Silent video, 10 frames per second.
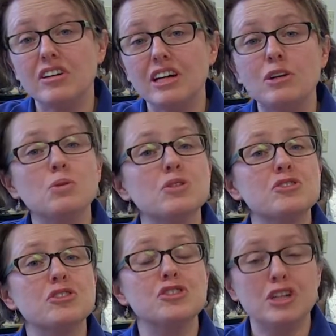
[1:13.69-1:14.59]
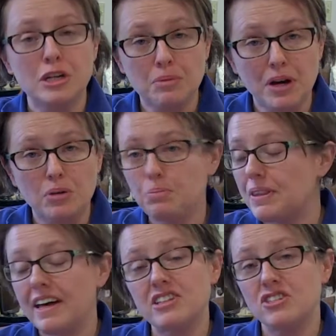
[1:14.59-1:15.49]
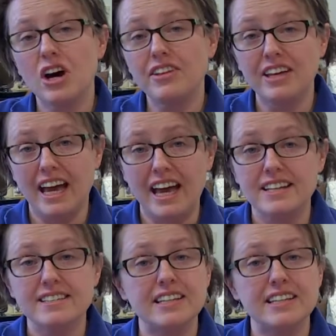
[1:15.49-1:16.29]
equals GMO, but that's not the case.